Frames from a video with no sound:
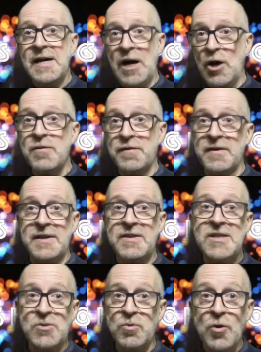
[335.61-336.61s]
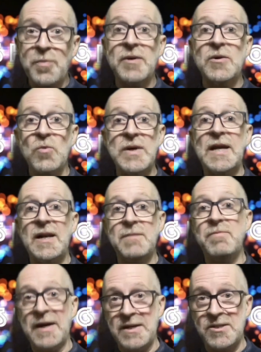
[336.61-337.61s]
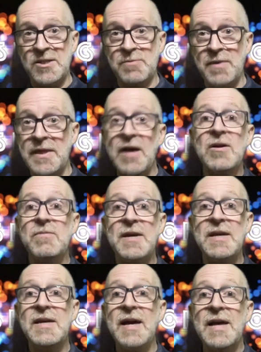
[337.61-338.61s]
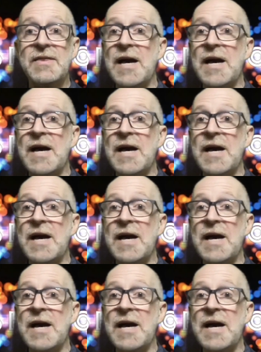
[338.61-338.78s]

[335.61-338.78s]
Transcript: Hopefully this will be on a weekly basis, but knowing me,